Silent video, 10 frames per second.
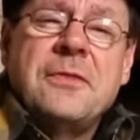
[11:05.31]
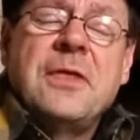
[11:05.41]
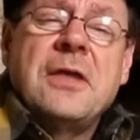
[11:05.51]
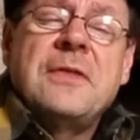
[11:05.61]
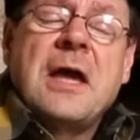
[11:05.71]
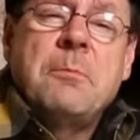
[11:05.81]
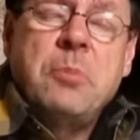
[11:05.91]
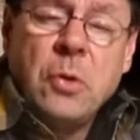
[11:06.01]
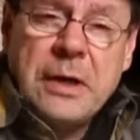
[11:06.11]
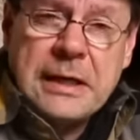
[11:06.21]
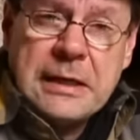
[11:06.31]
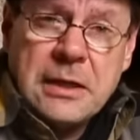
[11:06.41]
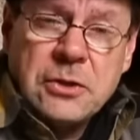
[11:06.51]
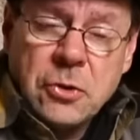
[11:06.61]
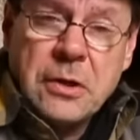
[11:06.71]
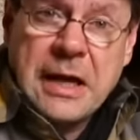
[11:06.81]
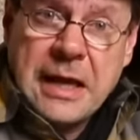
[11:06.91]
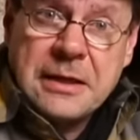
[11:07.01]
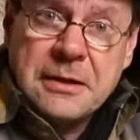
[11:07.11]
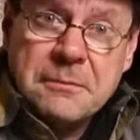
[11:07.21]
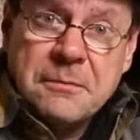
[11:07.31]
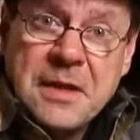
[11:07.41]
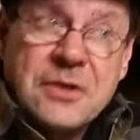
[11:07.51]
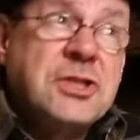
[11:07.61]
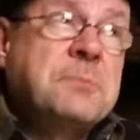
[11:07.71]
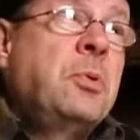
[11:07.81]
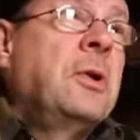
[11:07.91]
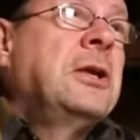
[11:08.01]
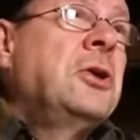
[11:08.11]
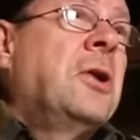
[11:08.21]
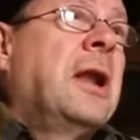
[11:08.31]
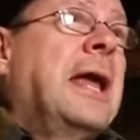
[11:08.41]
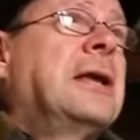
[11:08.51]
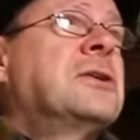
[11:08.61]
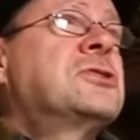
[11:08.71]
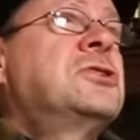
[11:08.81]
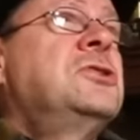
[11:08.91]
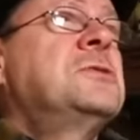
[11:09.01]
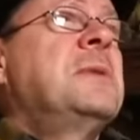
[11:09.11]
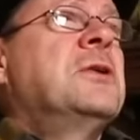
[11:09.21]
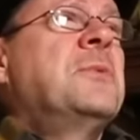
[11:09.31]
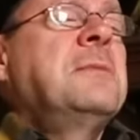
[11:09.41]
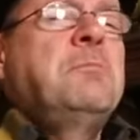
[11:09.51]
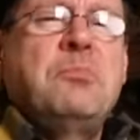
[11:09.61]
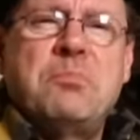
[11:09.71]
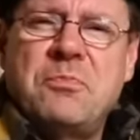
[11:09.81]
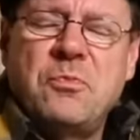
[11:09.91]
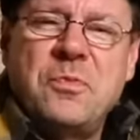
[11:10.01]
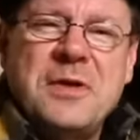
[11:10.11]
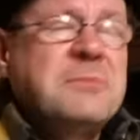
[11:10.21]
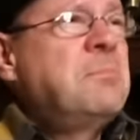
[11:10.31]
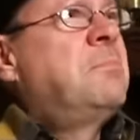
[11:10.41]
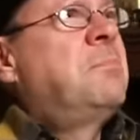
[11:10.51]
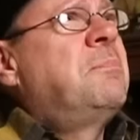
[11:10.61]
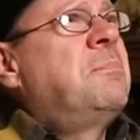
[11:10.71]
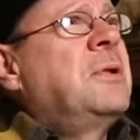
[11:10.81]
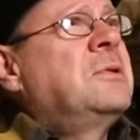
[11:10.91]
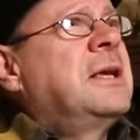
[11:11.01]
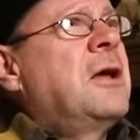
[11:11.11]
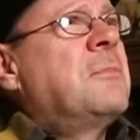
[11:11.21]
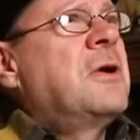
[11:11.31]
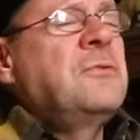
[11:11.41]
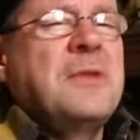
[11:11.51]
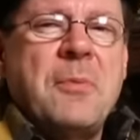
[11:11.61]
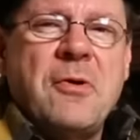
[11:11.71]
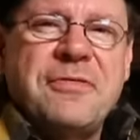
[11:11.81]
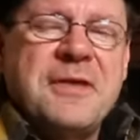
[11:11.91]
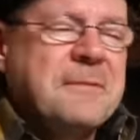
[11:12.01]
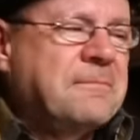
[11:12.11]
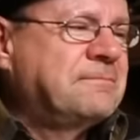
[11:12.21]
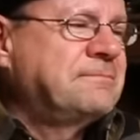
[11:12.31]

they, they are pulling your leg they are just pulling your leg excuse me when when building up round the bothy